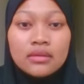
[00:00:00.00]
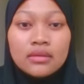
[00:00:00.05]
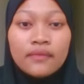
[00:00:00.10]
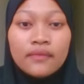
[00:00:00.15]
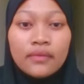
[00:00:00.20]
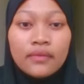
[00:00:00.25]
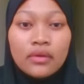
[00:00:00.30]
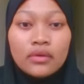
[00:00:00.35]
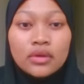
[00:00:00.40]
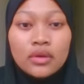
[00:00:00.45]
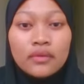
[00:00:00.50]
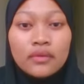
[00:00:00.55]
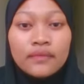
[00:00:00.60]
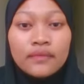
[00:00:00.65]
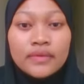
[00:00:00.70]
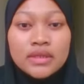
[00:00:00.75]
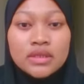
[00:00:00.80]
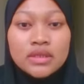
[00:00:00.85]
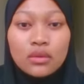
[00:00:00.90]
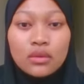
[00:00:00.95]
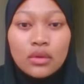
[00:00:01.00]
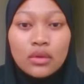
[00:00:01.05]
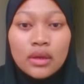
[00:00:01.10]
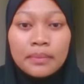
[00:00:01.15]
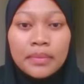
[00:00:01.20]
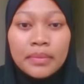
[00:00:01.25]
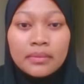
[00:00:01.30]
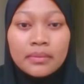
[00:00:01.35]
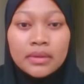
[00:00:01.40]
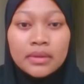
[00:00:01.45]
for office or
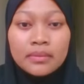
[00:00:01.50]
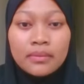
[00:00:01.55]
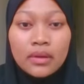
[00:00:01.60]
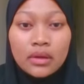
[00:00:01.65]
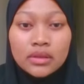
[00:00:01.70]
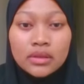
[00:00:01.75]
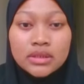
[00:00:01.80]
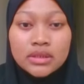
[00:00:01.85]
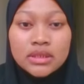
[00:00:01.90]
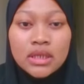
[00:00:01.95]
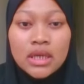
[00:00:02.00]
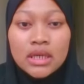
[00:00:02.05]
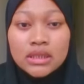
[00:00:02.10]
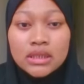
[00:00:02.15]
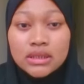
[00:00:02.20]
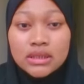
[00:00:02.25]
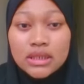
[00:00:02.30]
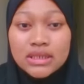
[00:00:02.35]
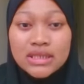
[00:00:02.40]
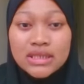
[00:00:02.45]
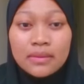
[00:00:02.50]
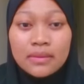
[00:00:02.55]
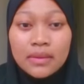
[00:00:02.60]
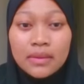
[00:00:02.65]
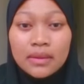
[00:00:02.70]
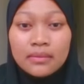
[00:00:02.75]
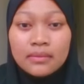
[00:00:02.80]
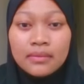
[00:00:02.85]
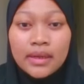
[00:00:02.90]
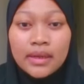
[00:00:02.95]
apartment blocks. Just keep
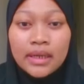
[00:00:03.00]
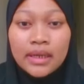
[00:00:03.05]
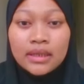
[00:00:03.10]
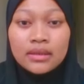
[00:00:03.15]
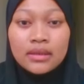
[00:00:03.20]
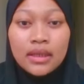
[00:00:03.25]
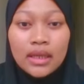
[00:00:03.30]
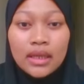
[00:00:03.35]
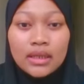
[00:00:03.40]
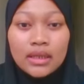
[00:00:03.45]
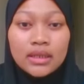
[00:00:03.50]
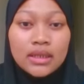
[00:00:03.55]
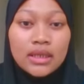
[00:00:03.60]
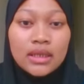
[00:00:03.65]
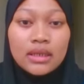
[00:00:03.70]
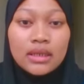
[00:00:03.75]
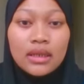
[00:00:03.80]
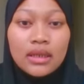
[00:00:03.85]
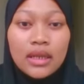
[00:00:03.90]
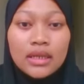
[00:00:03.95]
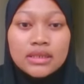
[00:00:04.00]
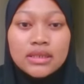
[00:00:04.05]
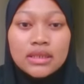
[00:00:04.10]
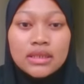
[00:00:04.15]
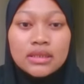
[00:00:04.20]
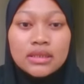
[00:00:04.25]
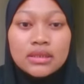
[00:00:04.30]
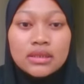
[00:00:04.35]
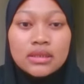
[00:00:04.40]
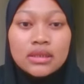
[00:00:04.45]
in mind that it lacks
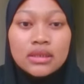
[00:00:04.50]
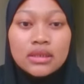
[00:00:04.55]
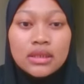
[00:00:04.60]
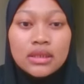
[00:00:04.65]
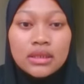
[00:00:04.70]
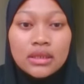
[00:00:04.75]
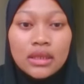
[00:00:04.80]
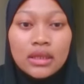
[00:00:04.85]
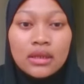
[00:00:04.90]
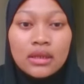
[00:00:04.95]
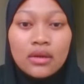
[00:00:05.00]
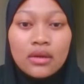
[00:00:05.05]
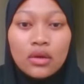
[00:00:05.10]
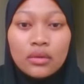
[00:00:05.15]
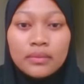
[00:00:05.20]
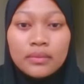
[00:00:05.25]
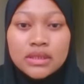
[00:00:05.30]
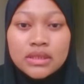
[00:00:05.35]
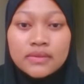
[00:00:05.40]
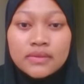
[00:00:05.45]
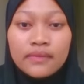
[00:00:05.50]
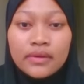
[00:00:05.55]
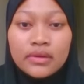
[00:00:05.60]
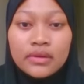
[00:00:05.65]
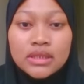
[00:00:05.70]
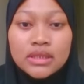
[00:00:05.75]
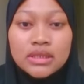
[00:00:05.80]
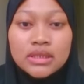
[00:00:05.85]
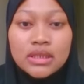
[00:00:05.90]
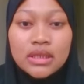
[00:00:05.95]
internal detail, omits
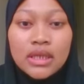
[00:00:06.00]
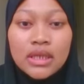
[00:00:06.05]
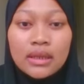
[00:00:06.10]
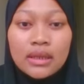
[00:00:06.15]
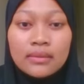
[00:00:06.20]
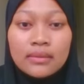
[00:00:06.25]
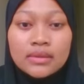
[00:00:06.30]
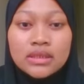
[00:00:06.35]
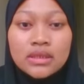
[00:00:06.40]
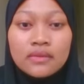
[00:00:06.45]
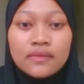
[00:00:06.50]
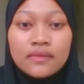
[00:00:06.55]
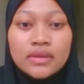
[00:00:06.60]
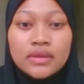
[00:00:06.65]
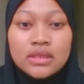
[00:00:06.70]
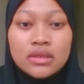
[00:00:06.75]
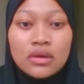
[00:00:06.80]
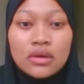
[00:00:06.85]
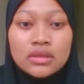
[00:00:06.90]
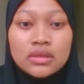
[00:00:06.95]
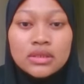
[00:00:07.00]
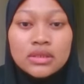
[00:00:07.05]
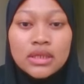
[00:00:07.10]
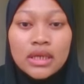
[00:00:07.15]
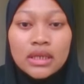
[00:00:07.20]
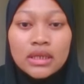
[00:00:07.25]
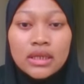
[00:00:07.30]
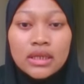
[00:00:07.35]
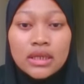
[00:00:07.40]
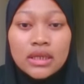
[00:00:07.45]
foundation and service costs,
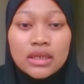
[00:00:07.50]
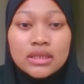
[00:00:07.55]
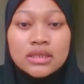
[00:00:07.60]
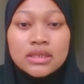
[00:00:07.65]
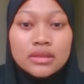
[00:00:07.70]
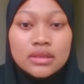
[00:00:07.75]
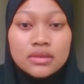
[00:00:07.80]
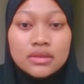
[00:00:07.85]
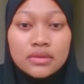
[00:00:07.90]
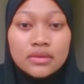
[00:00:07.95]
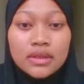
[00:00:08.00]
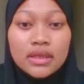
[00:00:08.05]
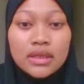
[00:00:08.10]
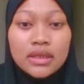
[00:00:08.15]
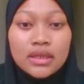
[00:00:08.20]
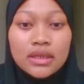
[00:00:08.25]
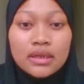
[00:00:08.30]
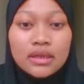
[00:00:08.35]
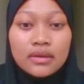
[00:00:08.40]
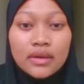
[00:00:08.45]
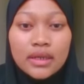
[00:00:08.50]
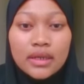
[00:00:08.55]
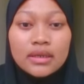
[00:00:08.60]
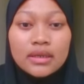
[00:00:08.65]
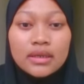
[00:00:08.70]
and is strictly rate